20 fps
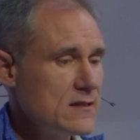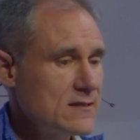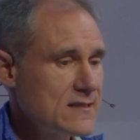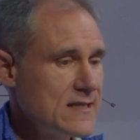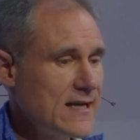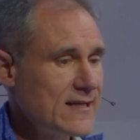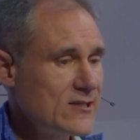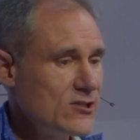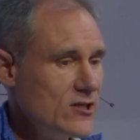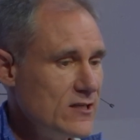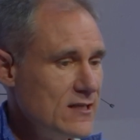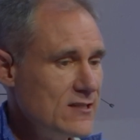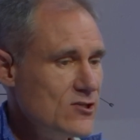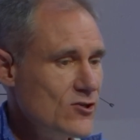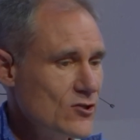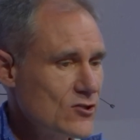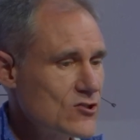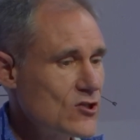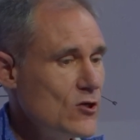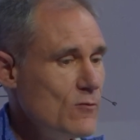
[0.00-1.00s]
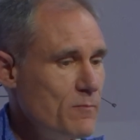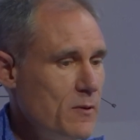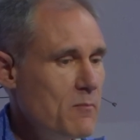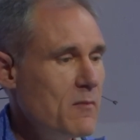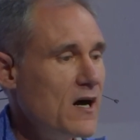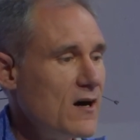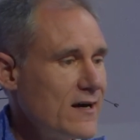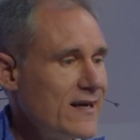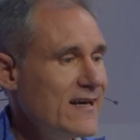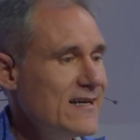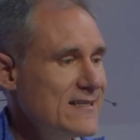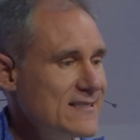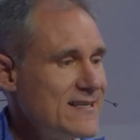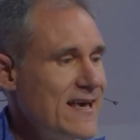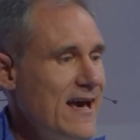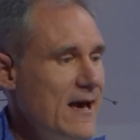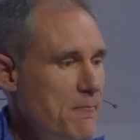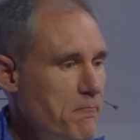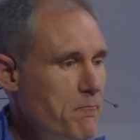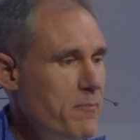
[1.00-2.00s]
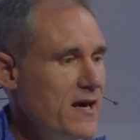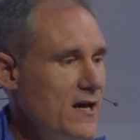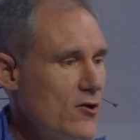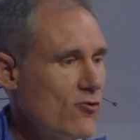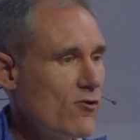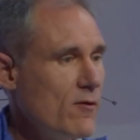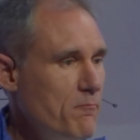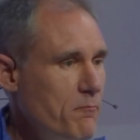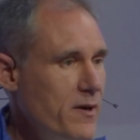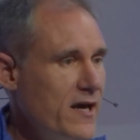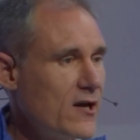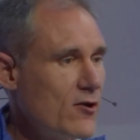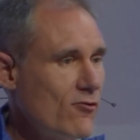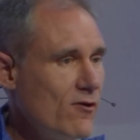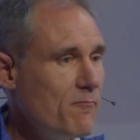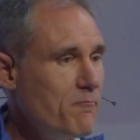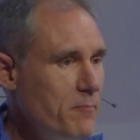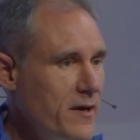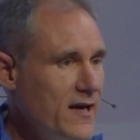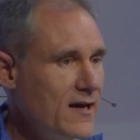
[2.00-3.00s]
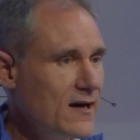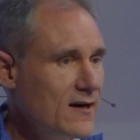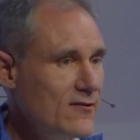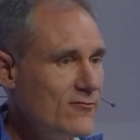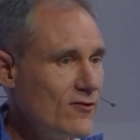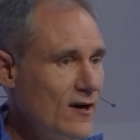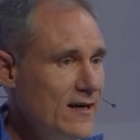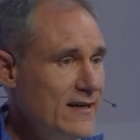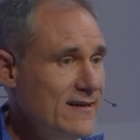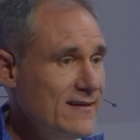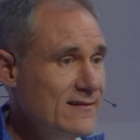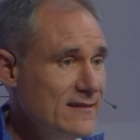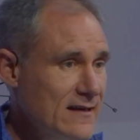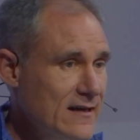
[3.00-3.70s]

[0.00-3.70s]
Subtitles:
section in your supermarket is getting bigger and bigger and bigger, right?